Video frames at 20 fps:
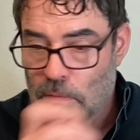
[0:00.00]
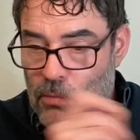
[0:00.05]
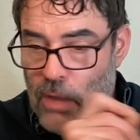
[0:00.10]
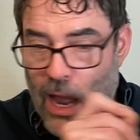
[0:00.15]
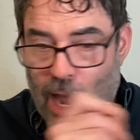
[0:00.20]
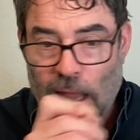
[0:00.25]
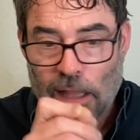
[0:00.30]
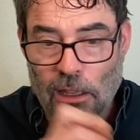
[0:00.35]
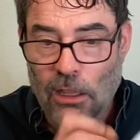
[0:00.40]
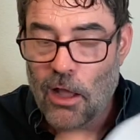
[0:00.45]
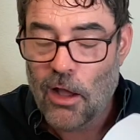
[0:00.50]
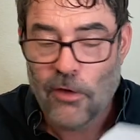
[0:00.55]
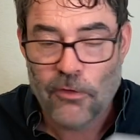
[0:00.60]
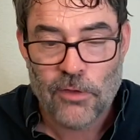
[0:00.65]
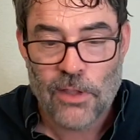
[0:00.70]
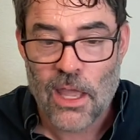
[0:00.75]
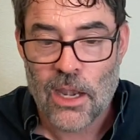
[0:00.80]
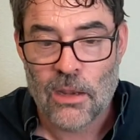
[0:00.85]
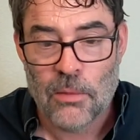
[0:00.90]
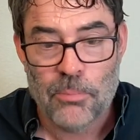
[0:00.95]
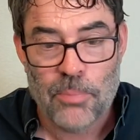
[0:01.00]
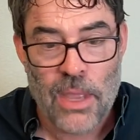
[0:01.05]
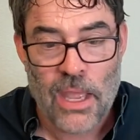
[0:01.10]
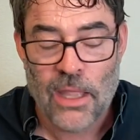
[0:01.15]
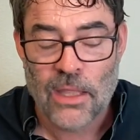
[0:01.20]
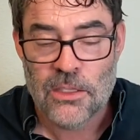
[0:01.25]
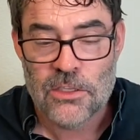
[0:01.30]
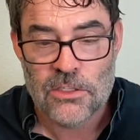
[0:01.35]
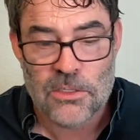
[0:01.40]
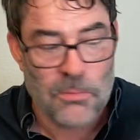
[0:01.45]
I love getting
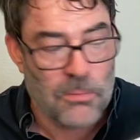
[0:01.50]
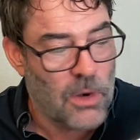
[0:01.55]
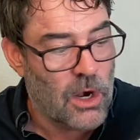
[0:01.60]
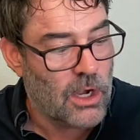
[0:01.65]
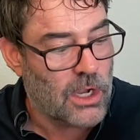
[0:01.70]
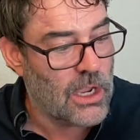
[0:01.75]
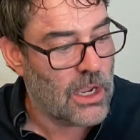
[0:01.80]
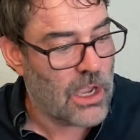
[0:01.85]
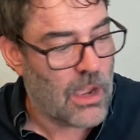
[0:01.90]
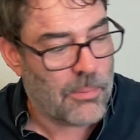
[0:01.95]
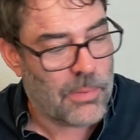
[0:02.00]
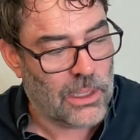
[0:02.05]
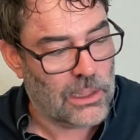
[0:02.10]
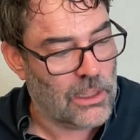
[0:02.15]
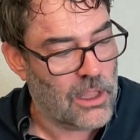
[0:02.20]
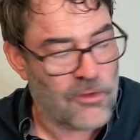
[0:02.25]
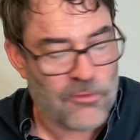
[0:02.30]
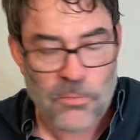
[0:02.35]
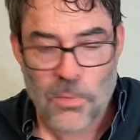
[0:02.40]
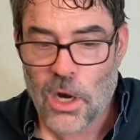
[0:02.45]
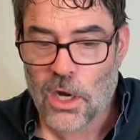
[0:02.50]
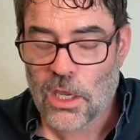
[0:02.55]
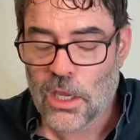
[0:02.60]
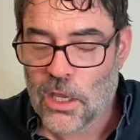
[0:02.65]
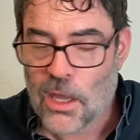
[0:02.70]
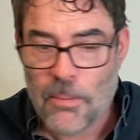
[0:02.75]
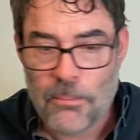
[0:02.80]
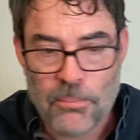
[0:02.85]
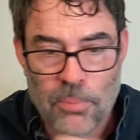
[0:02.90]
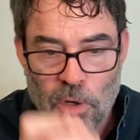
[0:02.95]
pens and marking up. I love
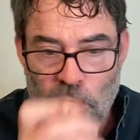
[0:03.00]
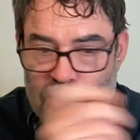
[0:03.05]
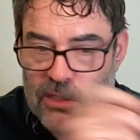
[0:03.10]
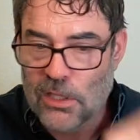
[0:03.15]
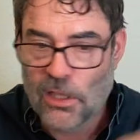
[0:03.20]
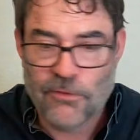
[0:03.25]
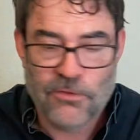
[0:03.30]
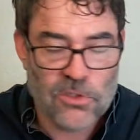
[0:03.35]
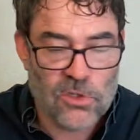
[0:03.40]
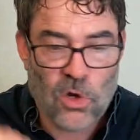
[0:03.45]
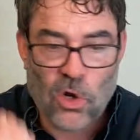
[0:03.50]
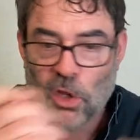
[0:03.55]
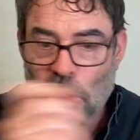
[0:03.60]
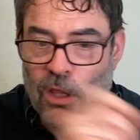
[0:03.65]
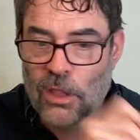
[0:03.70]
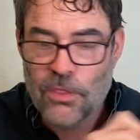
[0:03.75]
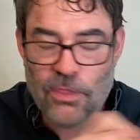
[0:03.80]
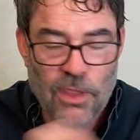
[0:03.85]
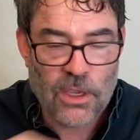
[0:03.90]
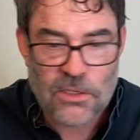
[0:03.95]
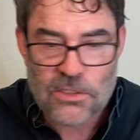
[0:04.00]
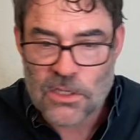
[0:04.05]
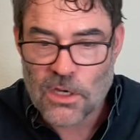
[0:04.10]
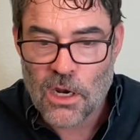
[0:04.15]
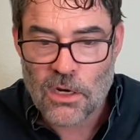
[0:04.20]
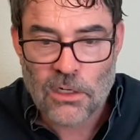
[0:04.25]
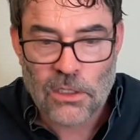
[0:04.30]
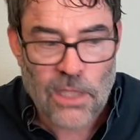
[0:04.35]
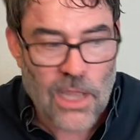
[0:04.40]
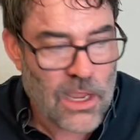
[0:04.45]
marking up books. I love circling things and
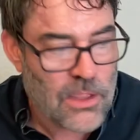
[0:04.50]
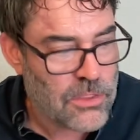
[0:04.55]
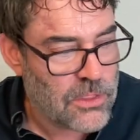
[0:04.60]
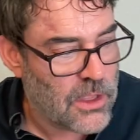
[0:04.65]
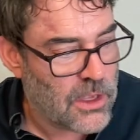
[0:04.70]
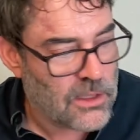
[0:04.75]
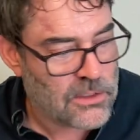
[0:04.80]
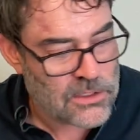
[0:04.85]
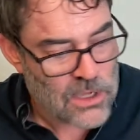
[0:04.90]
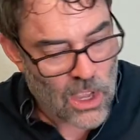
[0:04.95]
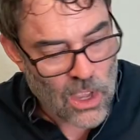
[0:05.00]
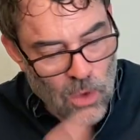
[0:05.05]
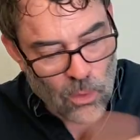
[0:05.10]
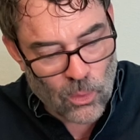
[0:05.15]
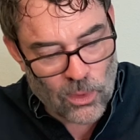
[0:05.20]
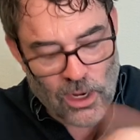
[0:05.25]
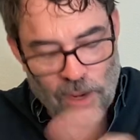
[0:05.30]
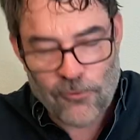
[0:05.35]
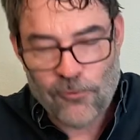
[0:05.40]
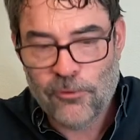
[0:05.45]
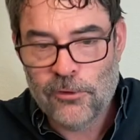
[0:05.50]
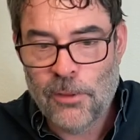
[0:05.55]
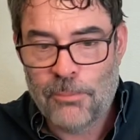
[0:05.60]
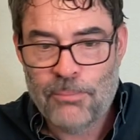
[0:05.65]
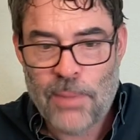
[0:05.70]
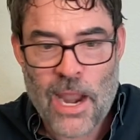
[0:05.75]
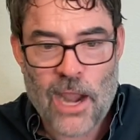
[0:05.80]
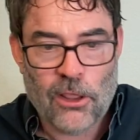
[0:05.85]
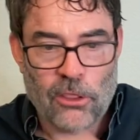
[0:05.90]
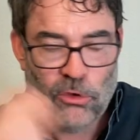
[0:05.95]
underlining things. When I flip
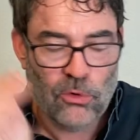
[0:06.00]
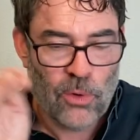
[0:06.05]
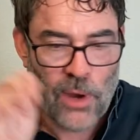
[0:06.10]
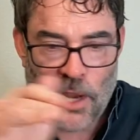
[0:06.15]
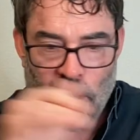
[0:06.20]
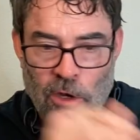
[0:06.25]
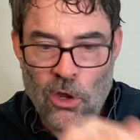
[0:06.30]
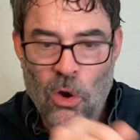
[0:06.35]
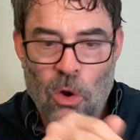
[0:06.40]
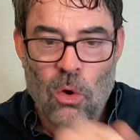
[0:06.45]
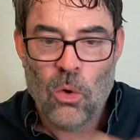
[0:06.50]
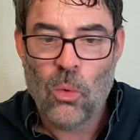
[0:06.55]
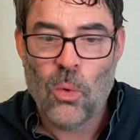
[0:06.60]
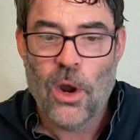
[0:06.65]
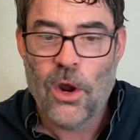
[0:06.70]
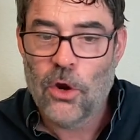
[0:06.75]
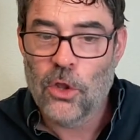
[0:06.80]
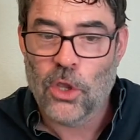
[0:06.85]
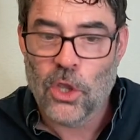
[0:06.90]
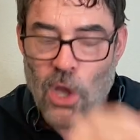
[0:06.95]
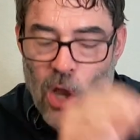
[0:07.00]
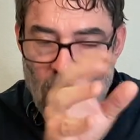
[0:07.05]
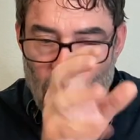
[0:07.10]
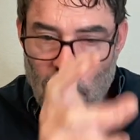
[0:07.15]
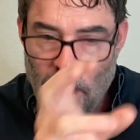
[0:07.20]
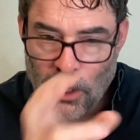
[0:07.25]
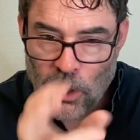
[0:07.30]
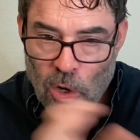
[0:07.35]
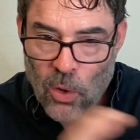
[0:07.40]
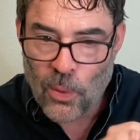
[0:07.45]
back through, I know where to go.
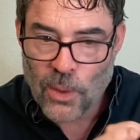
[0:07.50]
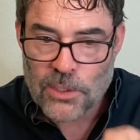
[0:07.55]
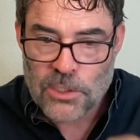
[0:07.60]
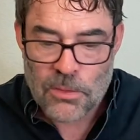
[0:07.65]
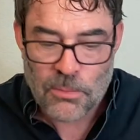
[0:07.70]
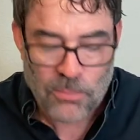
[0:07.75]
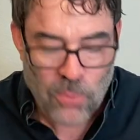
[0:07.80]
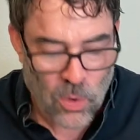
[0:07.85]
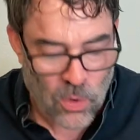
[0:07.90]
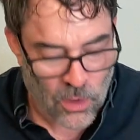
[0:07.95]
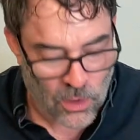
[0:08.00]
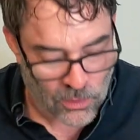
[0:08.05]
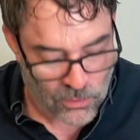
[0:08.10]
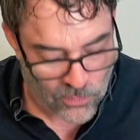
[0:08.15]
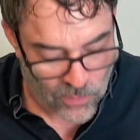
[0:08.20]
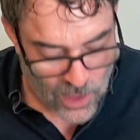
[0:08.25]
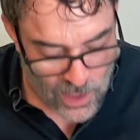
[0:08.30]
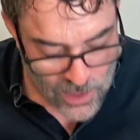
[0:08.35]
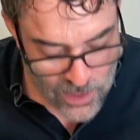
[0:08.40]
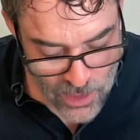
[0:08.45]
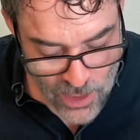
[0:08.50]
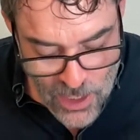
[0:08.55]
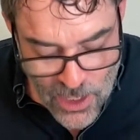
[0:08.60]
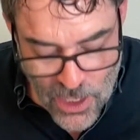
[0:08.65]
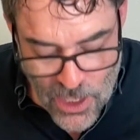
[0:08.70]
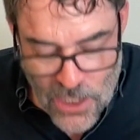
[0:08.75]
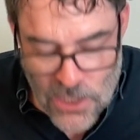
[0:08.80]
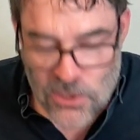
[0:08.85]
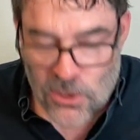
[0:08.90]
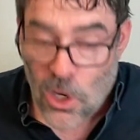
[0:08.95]
I know what's important, right?
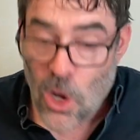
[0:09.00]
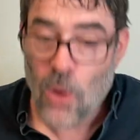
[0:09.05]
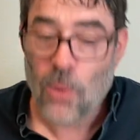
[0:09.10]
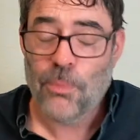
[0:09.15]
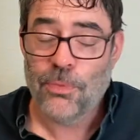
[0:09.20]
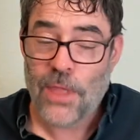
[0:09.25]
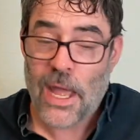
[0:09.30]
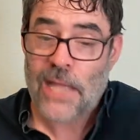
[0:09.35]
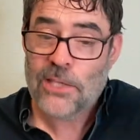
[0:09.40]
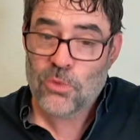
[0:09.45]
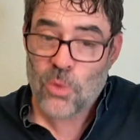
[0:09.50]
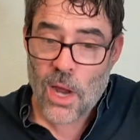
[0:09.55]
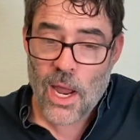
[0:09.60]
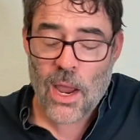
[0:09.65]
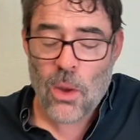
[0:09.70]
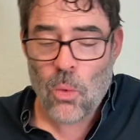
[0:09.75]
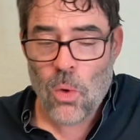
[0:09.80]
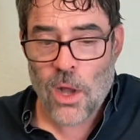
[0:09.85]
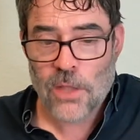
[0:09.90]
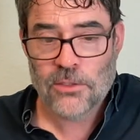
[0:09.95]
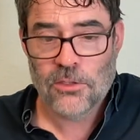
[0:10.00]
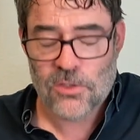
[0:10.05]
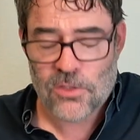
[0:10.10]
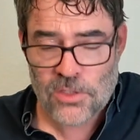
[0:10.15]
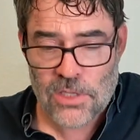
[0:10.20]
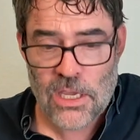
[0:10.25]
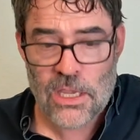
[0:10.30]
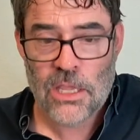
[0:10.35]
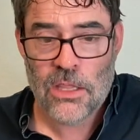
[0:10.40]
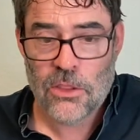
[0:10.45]
So that's why I want to
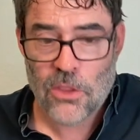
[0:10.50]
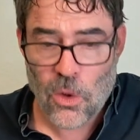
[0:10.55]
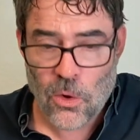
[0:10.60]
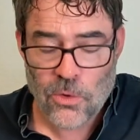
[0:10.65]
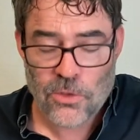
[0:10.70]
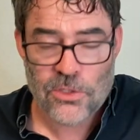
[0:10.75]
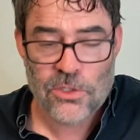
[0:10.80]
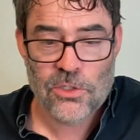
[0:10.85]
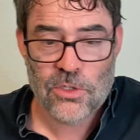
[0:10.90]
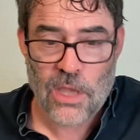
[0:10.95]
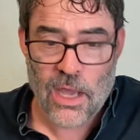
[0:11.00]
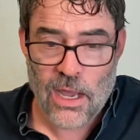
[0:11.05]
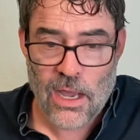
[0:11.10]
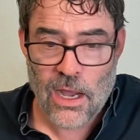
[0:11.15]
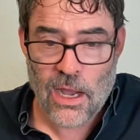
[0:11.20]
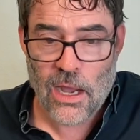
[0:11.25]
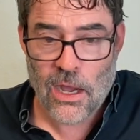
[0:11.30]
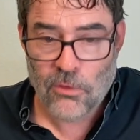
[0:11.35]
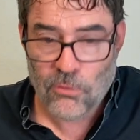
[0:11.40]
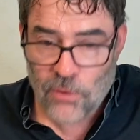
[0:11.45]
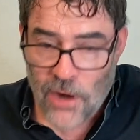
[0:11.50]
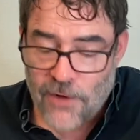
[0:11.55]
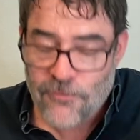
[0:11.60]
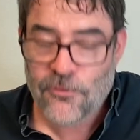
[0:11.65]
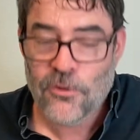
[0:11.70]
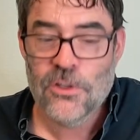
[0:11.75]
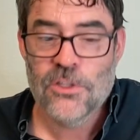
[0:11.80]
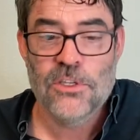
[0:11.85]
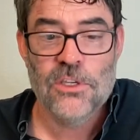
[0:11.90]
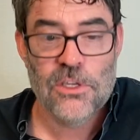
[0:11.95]
see those
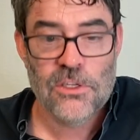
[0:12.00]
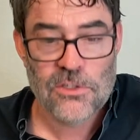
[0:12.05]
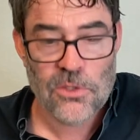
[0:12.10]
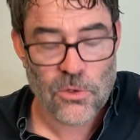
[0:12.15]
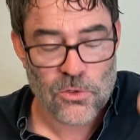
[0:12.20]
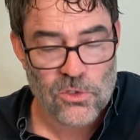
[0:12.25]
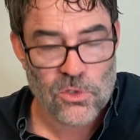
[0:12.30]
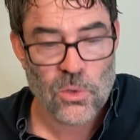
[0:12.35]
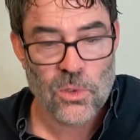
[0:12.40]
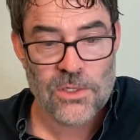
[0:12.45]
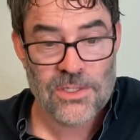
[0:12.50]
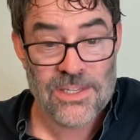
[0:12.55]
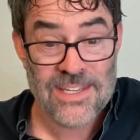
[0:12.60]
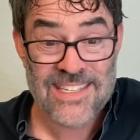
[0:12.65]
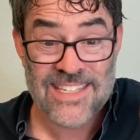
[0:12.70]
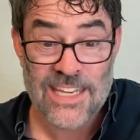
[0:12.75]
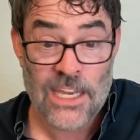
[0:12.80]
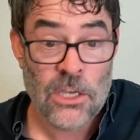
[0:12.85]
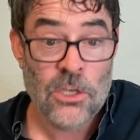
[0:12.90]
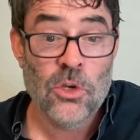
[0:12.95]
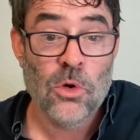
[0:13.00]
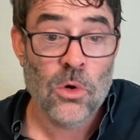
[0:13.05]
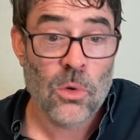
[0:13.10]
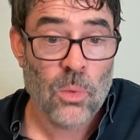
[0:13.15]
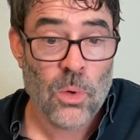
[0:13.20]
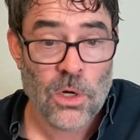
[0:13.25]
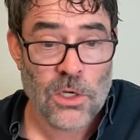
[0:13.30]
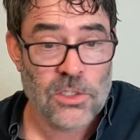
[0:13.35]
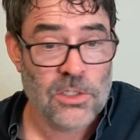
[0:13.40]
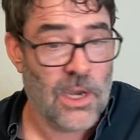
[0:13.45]
references, those sources in your
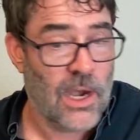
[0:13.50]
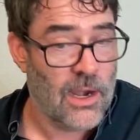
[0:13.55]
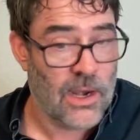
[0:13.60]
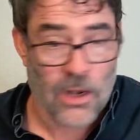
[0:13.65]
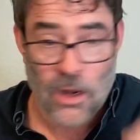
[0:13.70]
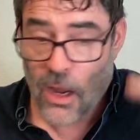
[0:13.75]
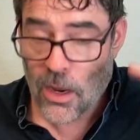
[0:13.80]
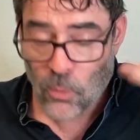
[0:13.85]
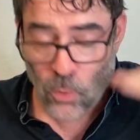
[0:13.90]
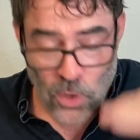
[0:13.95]
works cited.